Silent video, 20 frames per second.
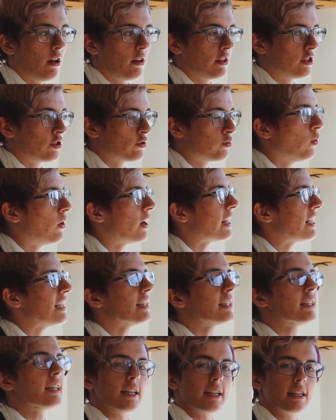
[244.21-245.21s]
knowledge, what
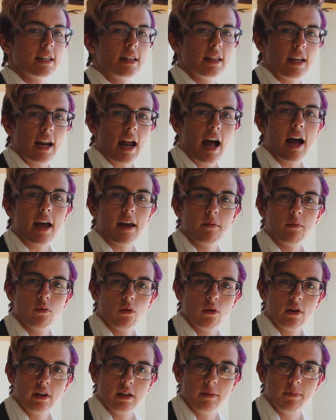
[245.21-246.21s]
is it that I am
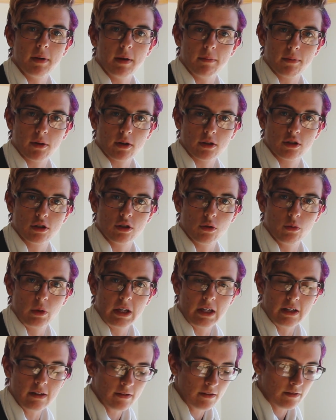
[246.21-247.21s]
going to be
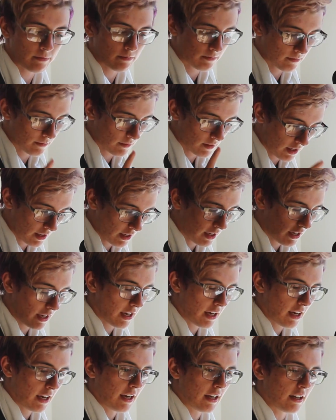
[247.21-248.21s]
pursuing?
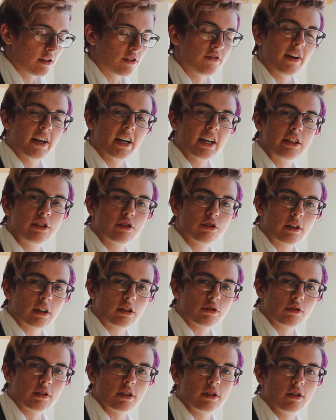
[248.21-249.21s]
It is very
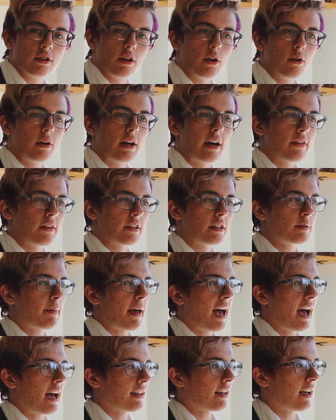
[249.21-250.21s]
treacherous to go down this
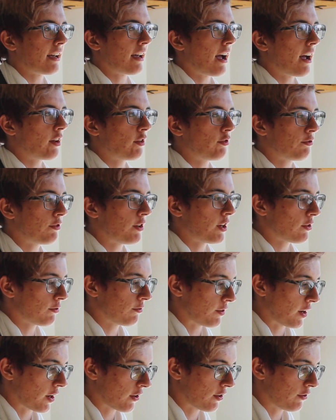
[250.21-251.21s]
path. I fear
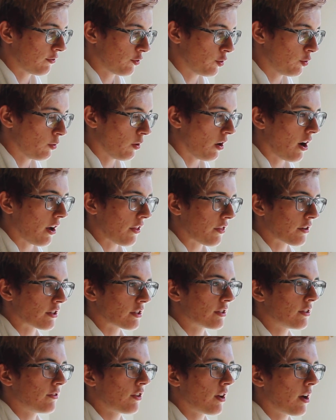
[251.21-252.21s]
very few
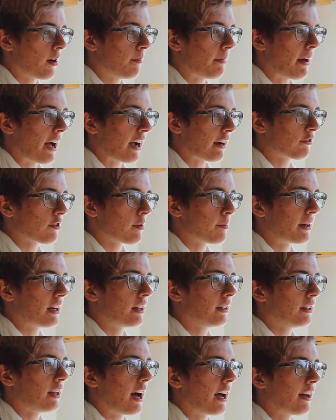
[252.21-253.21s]
authors have come back from it
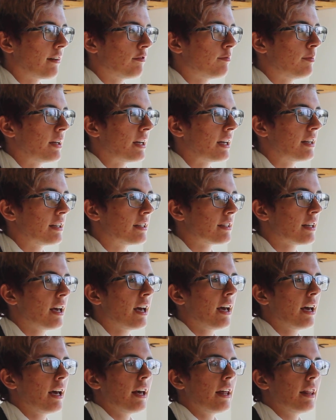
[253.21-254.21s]
alive, but it is
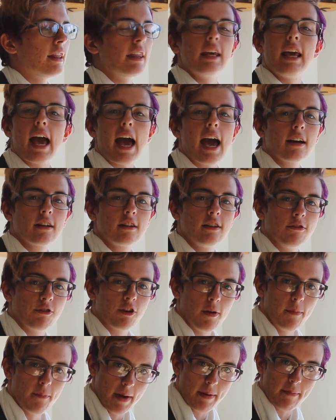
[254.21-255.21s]
the act
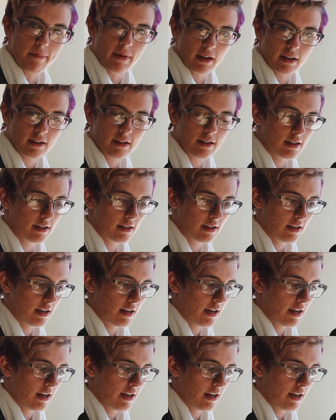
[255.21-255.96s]
of commitment.